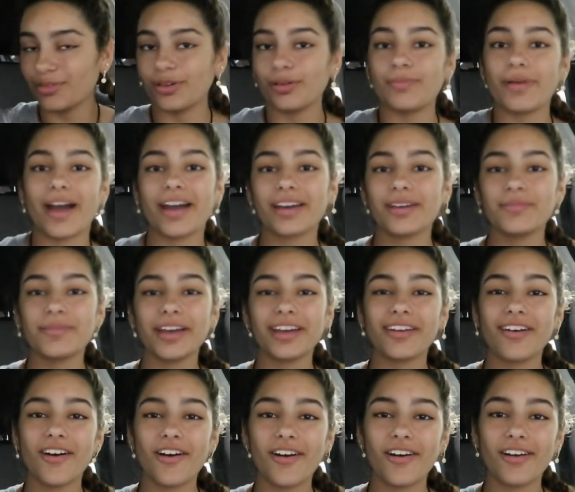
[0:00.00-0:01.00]
We're back in my
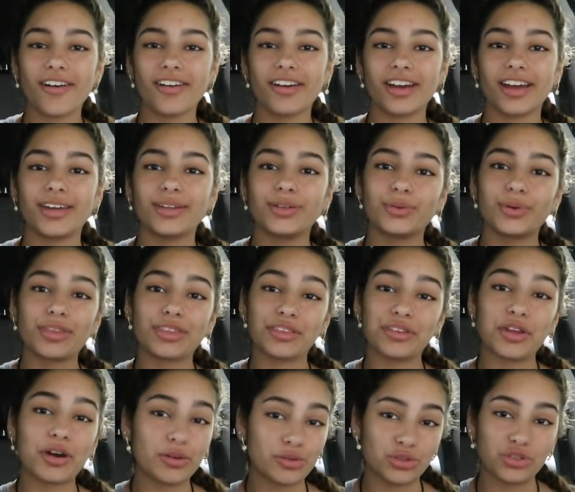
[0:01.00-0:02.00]
car and with
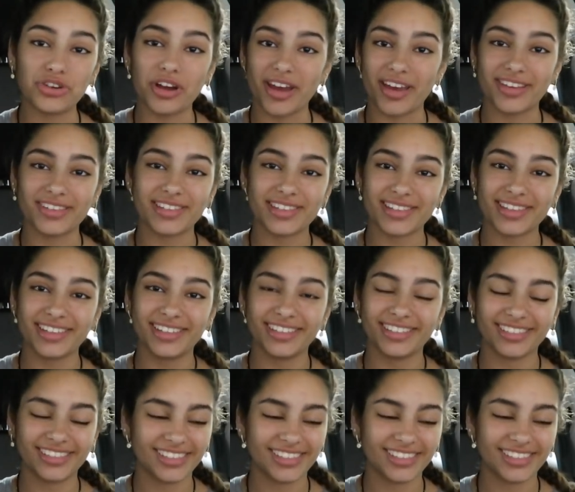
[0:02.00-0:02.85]
no dress.